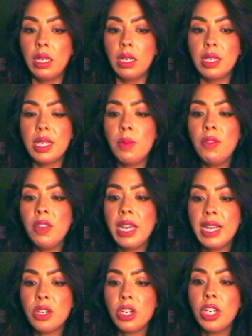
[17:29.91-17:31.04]
Some of you
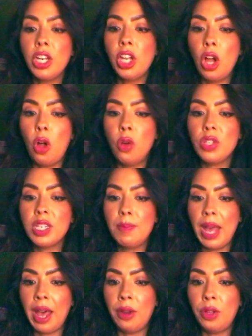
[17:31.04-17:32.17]
guys are going to go to
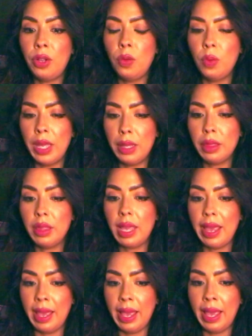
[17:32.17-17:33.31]
battle with
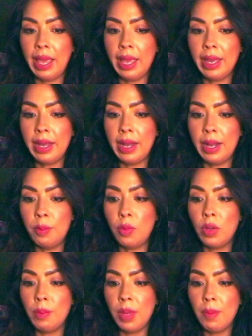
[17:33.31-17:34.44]
a um,
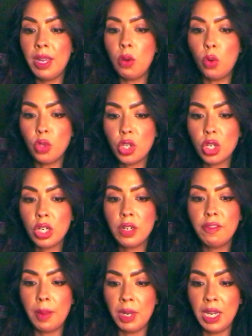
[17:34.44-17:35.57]
maybe an older
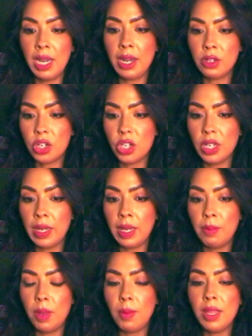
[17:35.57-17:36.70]
feminine energy.
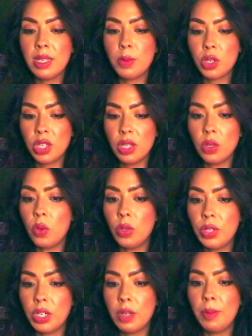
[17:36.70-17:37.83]
Maybe this person's
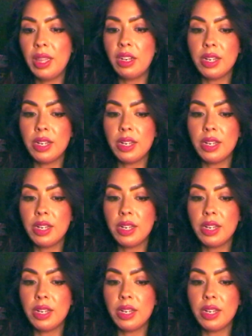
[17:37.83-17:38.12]
older, but they're